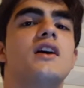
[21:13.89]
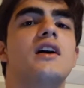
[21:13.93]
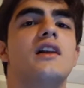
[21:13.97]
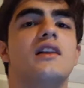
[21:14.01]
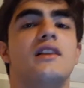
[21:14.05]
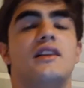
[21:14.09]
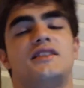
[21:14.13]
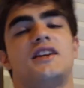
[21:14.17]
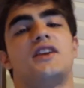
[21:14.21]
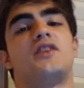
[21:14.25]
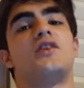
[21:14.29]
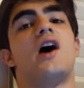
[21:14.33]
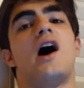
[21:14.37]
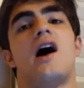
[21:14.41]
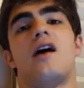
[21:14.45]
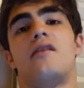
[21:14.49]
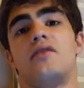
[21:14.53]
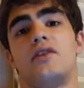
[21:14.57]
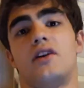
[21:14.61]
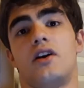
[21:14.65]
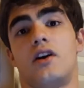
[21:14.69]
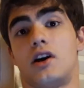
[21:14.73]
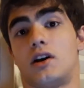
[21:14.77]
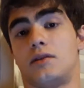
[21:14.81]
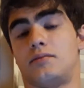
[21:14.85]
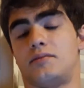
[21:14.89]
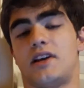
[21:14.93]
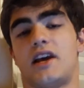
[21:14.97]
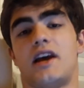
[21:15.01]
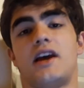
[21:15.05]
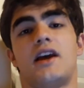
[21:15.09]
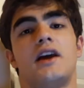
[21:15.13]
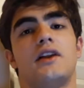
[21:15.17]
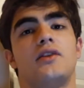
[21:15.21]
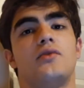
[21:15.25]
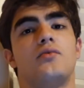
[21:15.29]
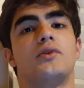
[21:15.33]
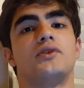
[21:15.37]
Let's say you have an arm
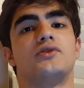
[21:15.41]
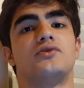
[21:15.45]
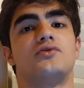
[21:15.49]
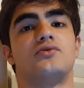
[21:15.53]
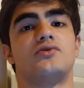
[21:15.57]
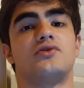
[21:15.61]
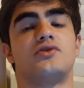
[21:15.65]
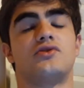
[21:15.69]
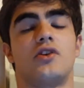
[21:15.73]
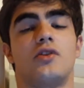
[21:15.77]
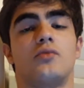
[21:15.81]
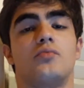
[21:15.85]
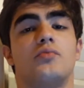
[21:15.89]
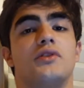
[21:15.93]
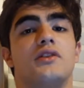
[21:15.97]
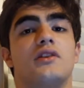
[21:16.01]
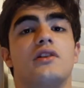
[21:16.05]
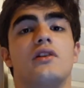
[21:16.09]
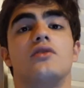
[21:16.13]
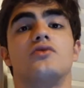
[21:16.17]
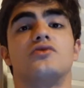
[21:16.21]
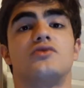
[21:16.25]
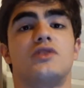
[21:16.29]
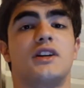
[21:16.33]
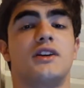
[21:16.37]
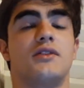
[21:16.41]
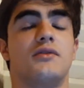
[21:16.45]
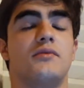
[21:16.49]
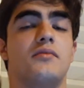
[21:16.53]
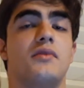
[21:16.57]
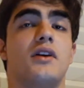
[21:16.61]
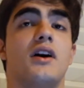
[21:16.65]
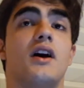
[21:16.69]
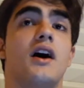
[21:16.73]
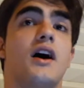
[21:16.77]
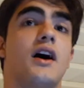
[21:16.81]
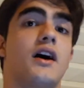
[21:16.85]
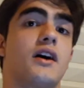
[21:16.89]
day and you want to start with close
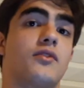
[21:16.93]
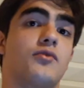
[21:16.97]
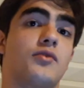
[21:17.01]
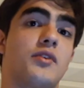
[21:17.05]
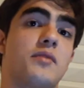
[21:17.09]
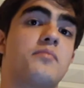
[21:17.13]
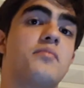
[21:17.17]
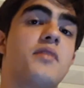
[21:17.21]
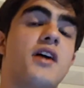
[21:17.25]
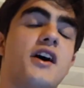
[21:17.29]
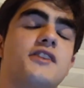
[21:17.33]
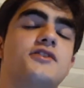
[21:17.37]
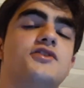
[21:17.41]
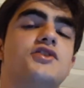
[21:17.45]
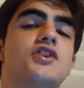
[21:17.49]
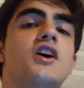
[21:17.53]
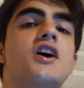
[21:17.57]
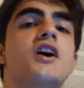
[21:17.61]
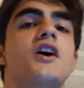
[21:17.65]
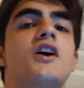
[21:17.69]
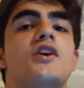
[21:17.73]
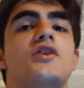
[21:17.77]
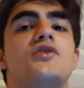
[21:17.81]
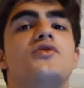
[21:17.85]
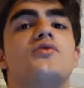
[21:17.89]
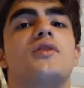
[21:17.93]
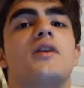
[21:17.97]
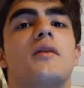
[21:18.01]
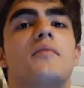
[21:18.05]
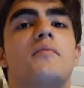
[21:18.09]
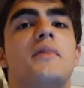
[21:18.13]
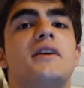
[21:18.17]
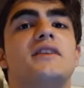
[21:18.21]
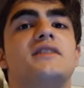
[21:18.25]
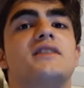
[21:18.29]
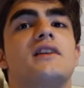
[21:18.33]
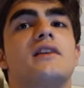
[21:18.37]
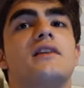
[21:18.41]
grip bench, you can
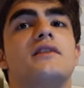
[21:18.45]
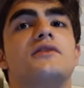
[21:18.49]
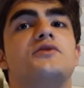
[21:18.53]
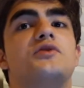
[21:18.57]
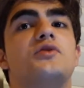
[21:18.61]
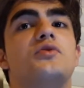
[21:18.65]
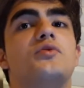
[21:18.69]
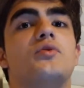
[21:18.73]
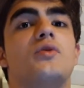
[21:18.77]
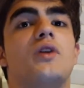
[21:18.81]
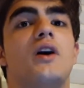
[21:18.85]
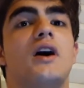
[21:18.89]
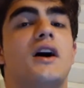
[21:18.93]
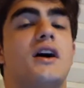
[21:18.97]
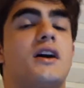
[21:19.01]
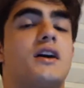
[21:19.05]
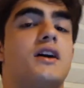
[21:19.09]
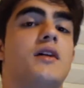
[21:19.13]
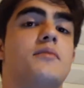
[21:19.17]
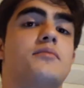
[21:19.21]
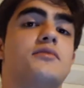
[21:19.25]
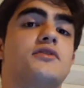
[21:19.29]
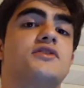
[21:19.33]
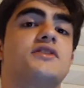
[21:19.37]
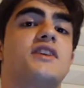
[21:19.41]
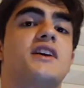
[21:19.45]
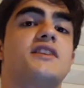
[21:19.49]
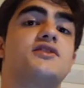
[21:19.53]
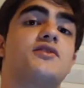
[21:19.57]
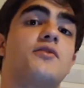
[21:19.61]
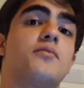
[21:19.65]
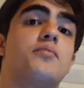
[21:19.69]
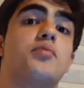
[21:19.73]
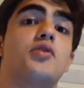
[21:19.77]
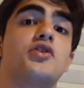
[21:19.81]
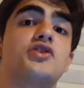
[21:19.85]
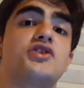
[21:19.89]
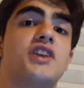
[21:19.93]
basically do a couple sets of
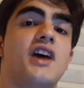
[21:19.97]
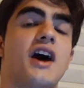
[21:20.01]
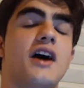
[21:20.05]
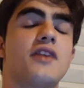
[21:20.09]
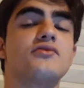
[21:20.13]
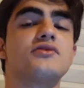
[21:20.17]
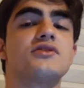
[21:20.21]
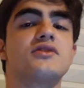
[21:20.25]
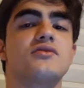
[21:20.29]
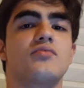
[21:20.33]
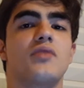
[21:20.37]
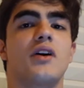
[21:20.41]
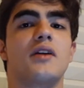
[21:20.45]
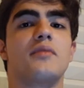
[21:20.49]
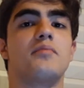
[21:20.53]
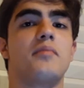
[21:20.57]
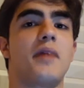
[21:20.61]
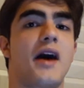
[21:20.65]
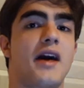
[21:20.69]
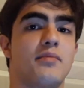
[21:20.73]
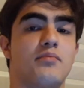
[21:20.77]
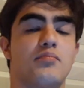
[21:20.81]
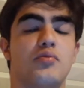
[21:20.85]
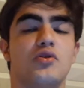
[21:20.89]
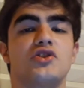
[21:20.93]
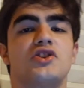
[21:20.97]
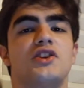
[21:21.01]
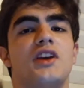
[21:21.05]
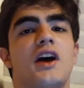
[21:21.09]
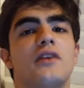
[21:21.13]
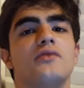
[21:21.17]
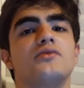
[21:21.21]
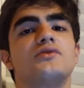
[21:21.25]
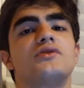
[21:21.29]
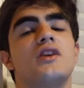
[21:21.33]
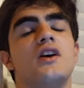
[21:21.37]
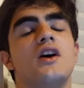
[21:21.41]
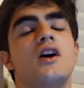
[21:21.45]
pushdowns, right, band
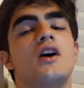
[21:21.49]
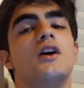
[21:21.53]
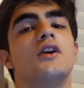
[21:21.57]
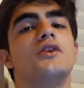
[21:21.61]
pushdowns,